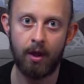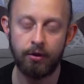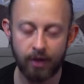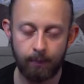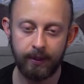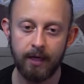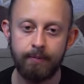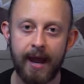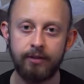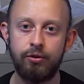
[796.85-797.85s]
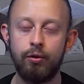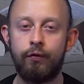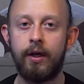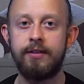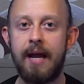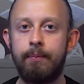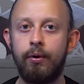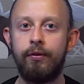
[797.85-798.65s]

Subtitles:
So I'll bring it back to, for example,